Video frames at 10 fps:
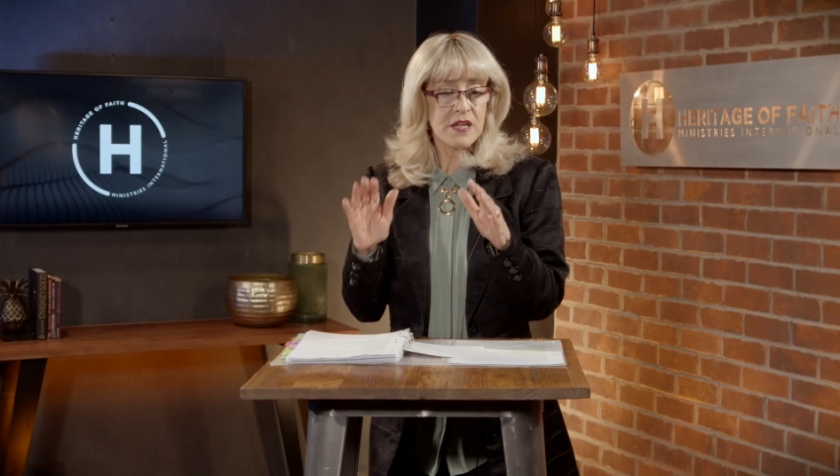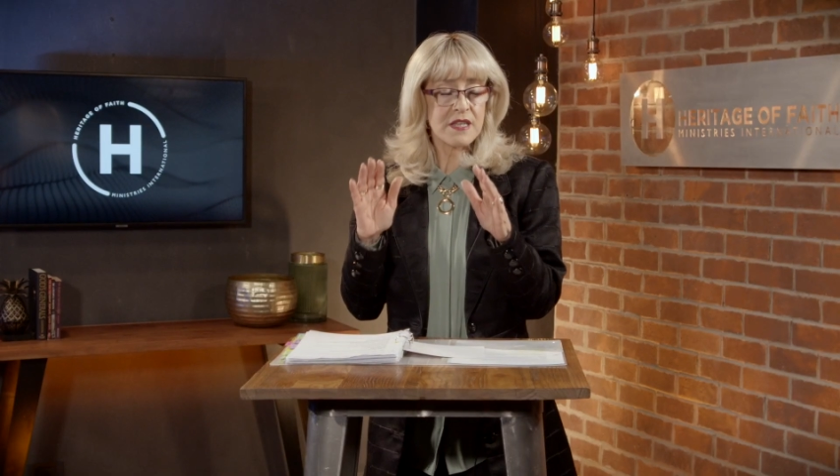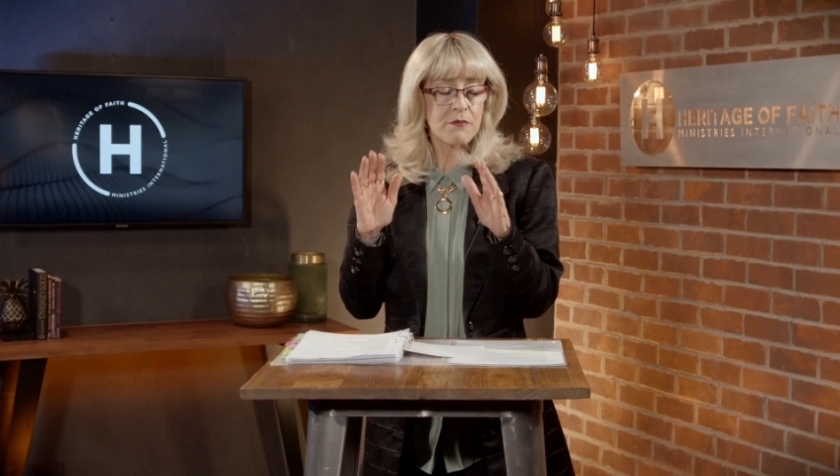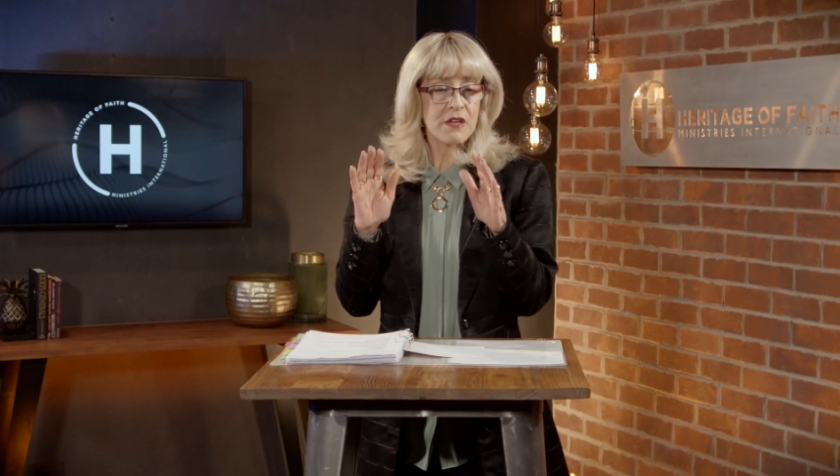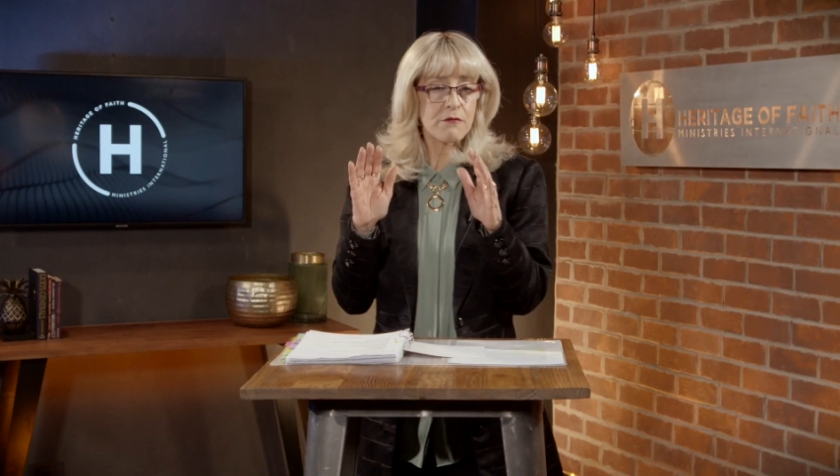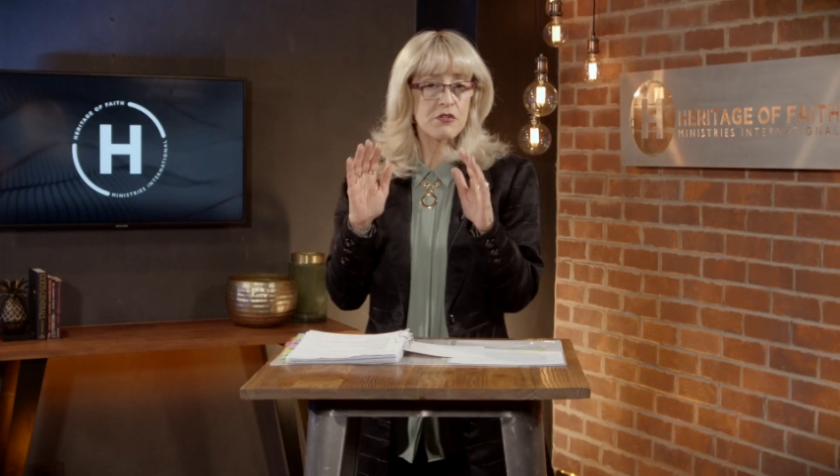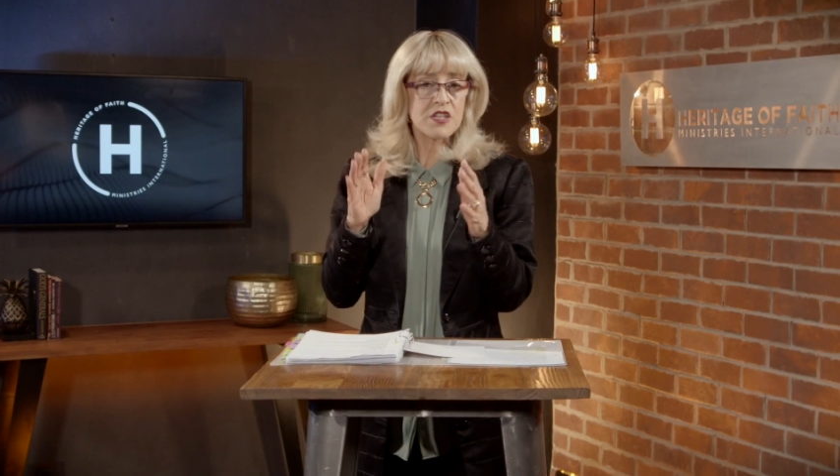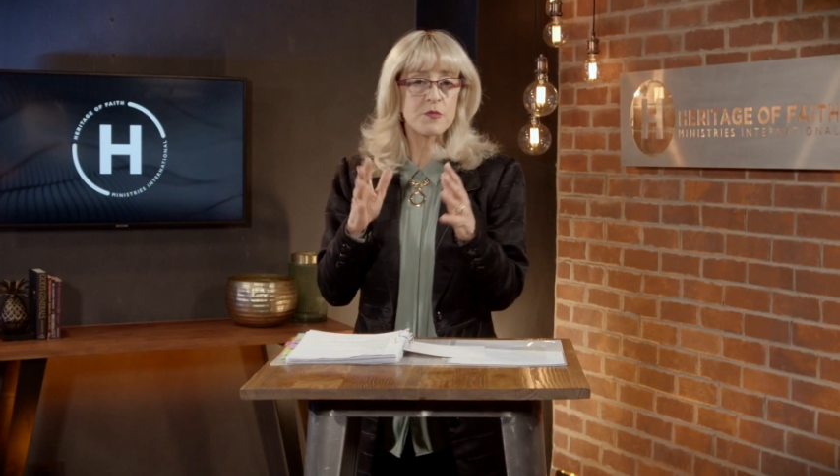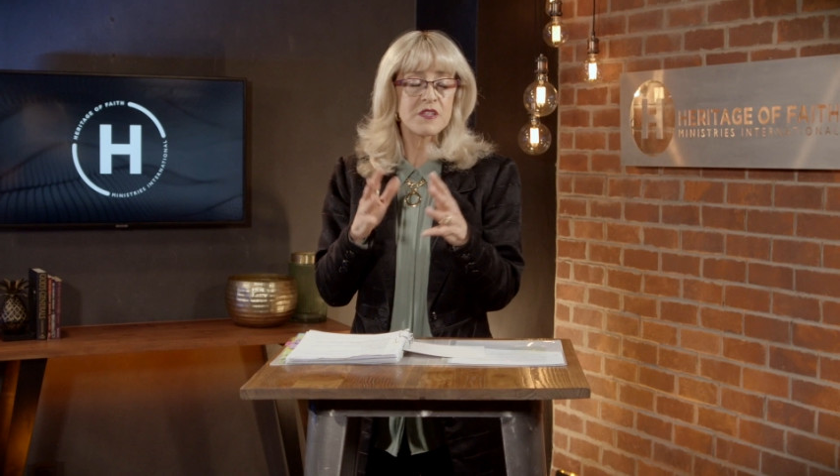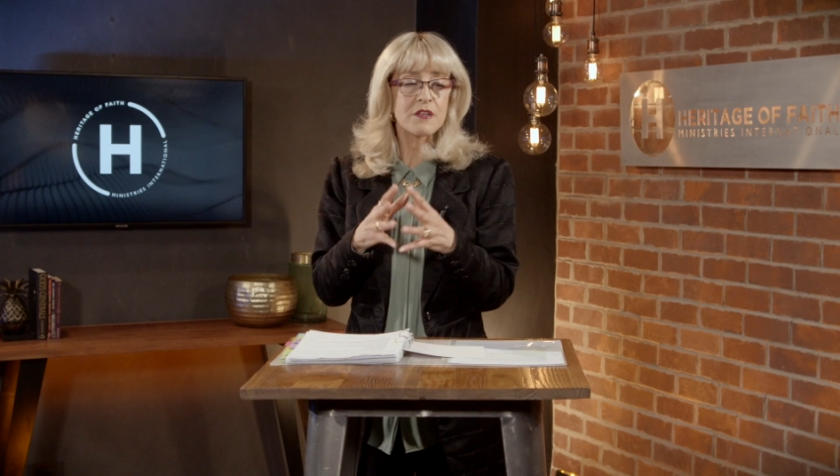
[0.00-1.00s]
something very
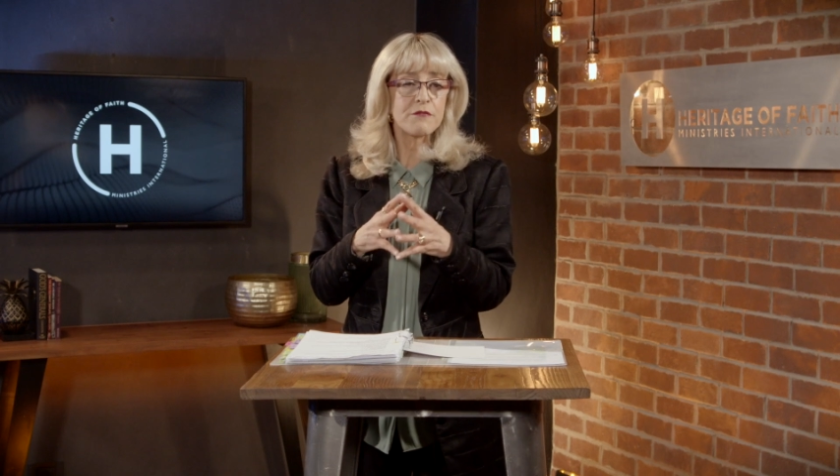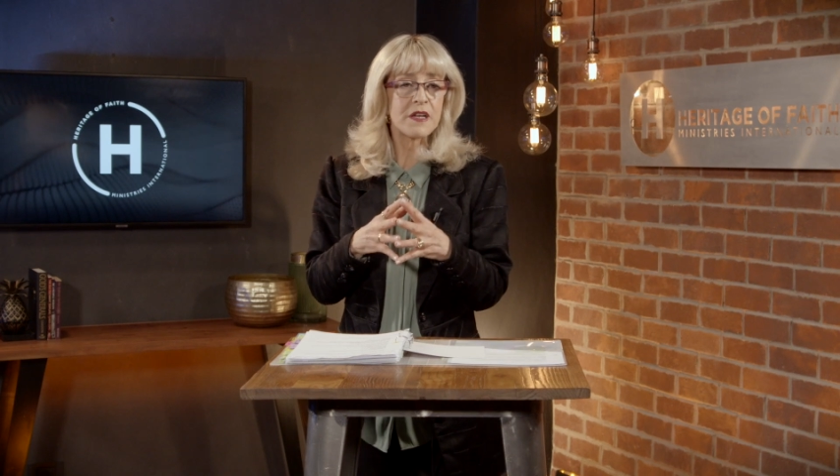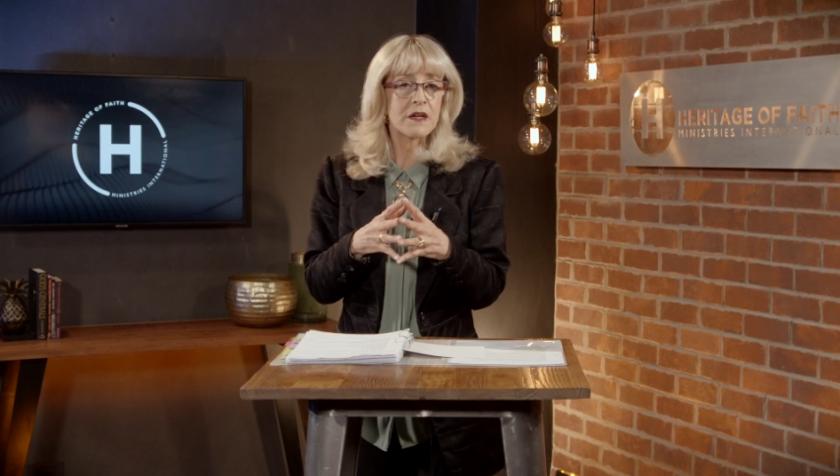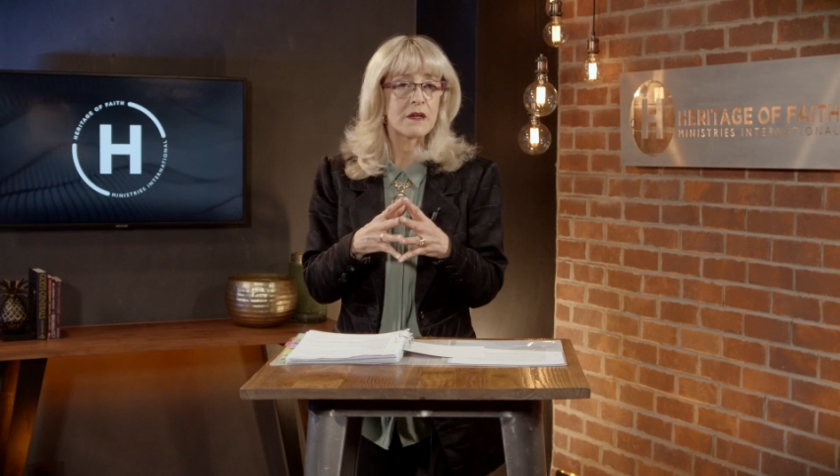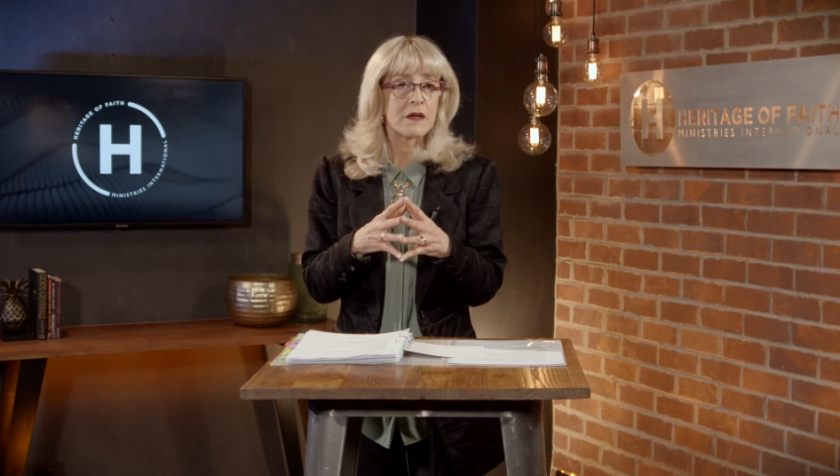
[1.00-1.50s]
specific.